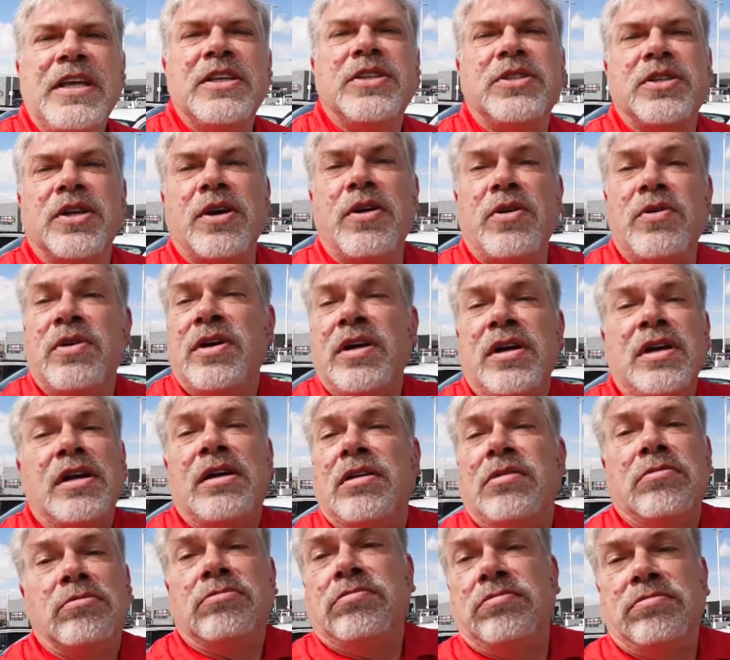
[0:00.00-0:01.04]
So
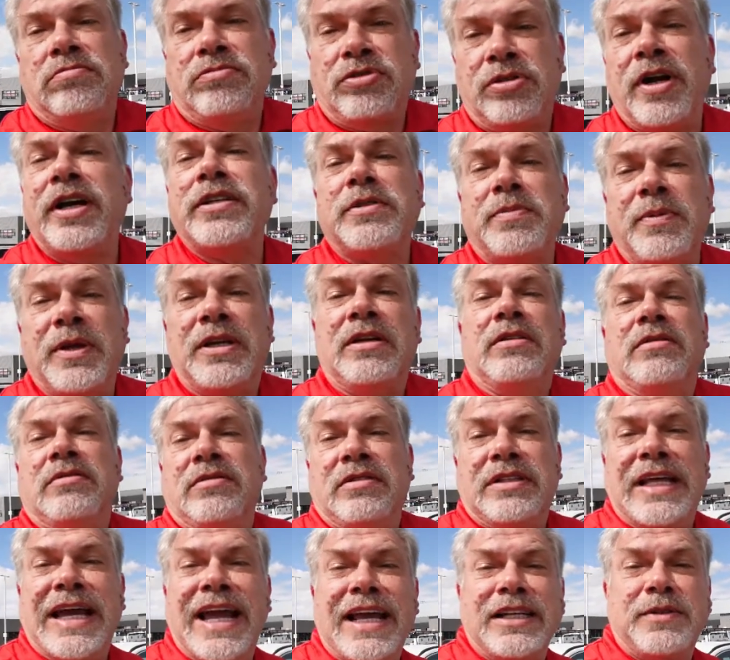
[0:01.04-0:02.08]
trust me,
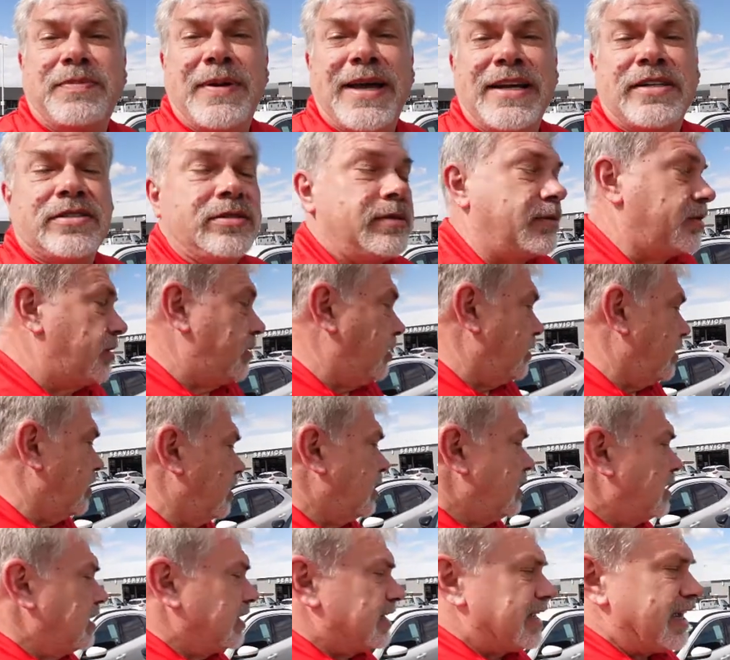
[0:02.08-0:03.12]
they got specials.
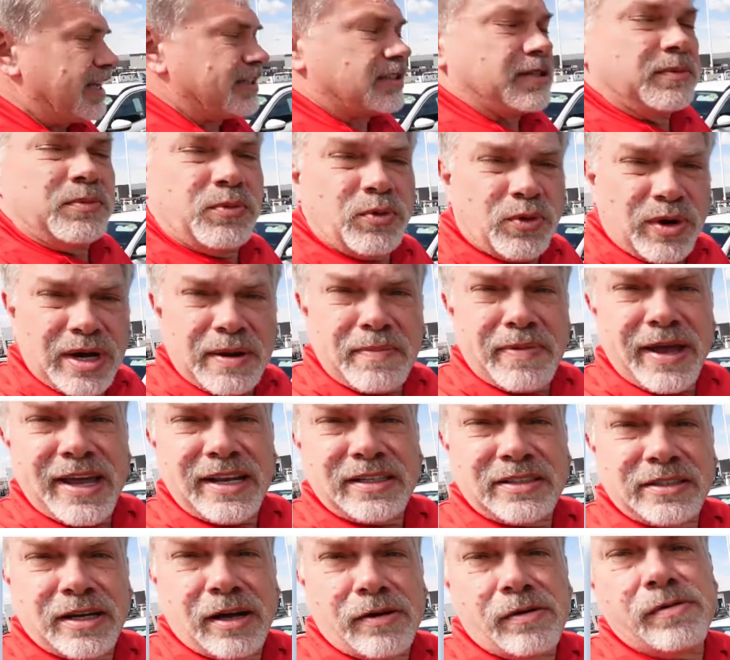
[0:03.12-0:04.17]
They got some
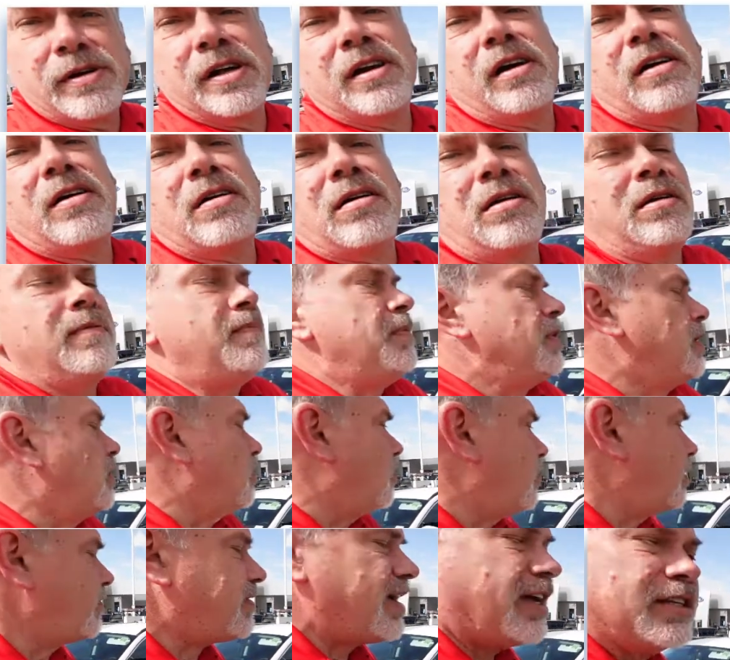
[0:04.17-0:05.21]
rebates going on.
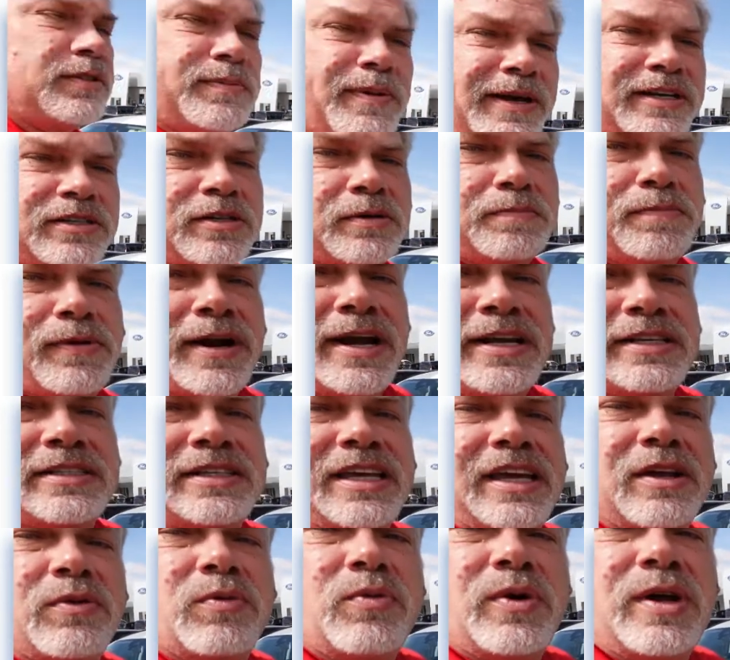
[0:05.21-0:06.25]
We've got special pricing,
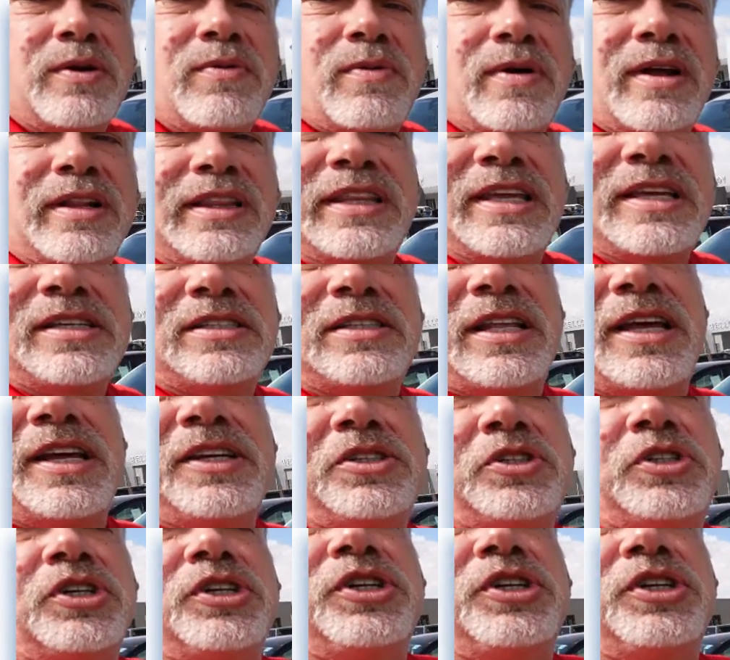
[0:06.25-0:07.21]
and we want these things to